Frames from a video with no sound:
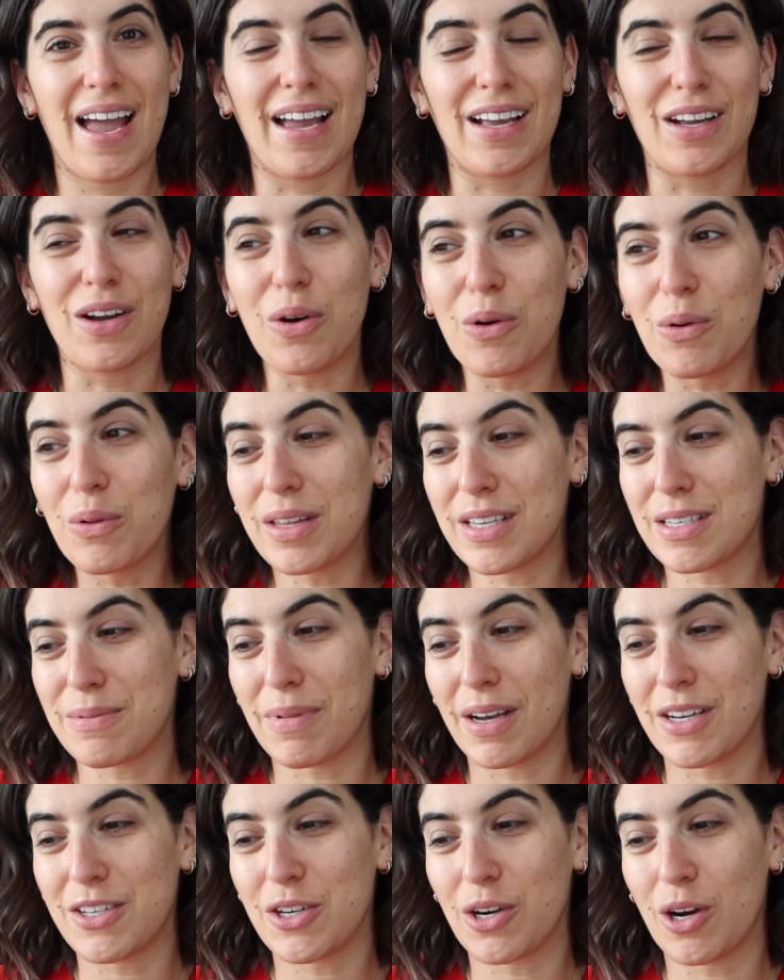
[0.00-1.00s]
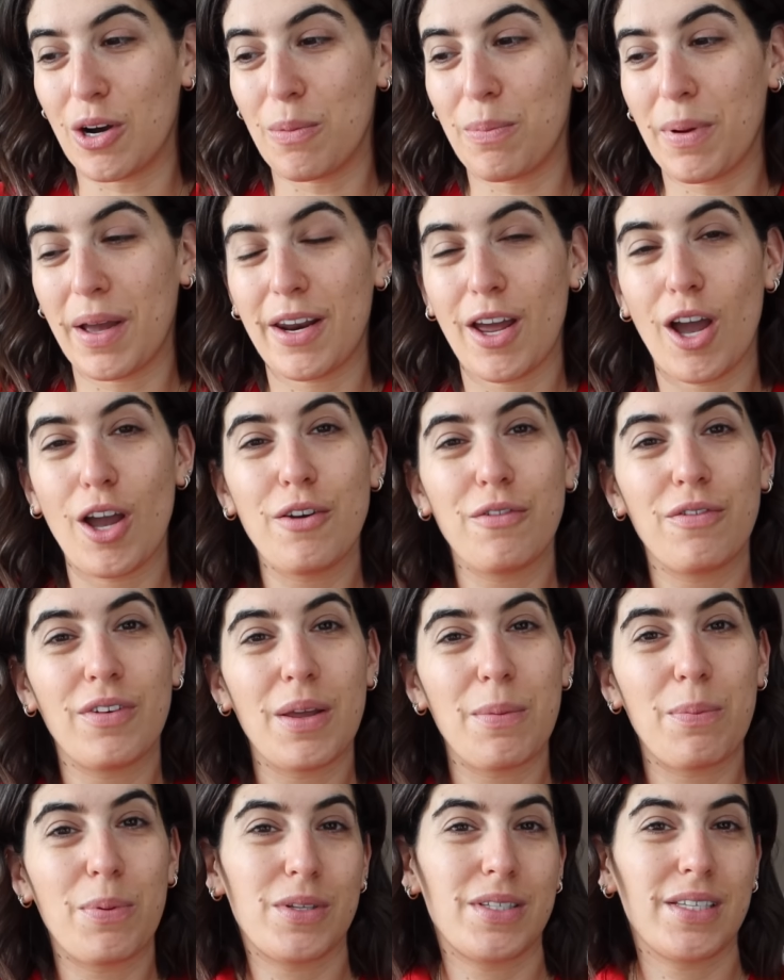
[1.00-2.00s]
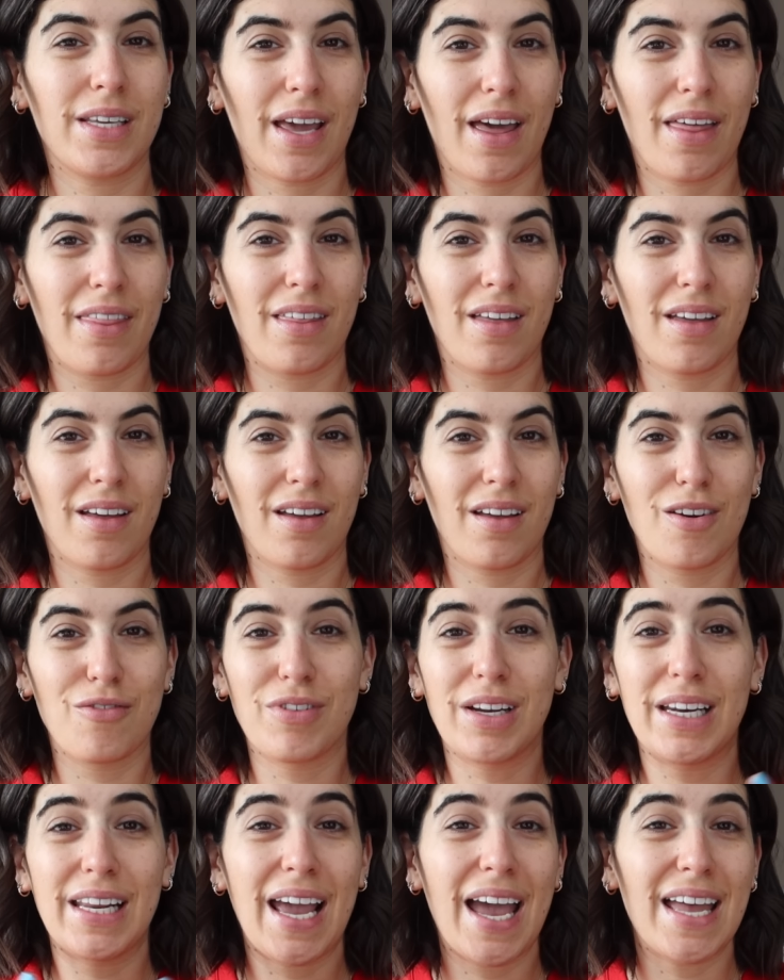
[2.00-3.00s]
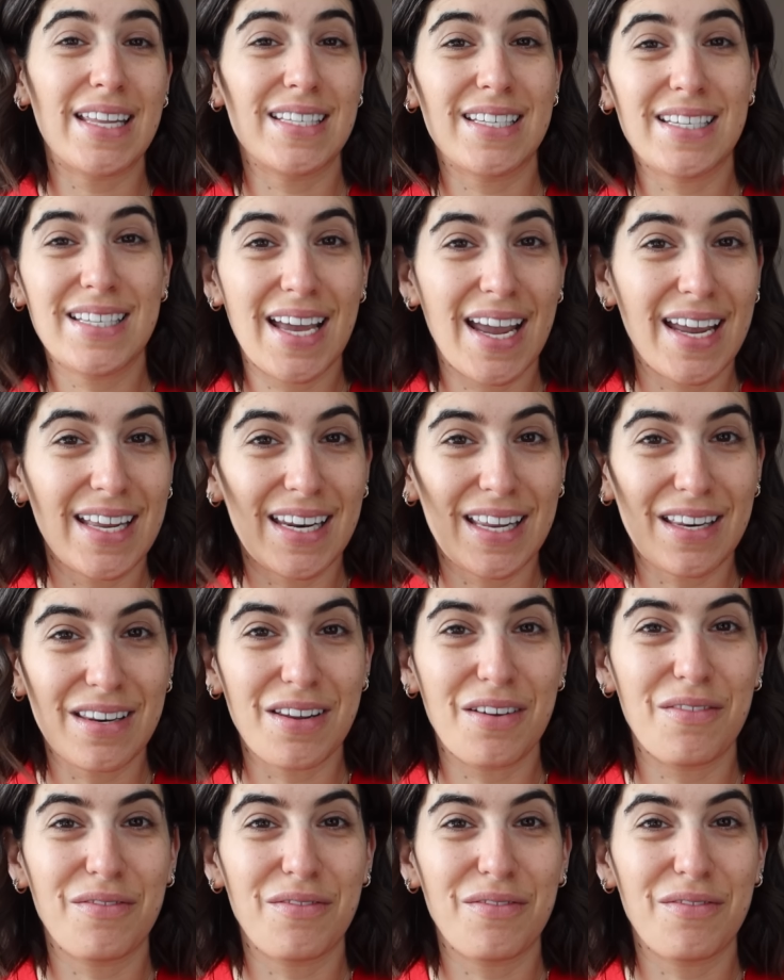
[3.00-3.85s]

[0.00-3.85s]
and call this my job and hopefully put together a really entertaining